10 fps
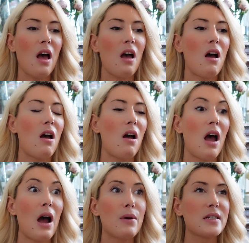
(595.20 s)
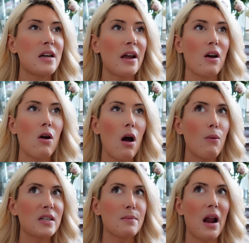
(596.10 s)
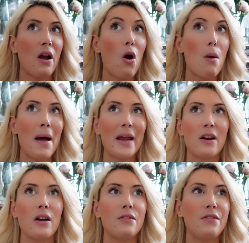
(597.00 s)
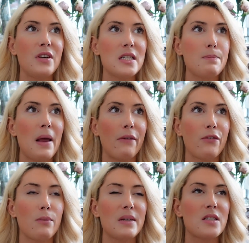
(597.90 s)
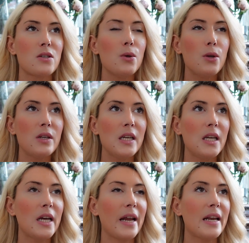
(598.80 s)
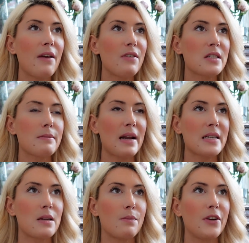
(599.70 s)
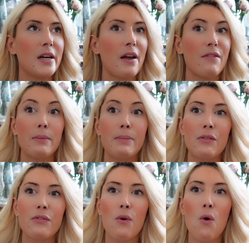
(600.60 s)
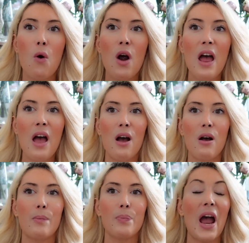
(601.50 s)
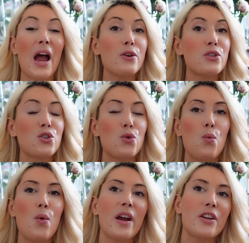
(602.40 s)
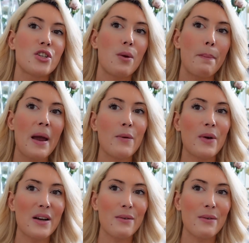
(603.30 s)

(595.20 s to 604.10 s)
I was like, oh my god, this perfume is so unique. I never smelled something like that before. I used to wear champagne when I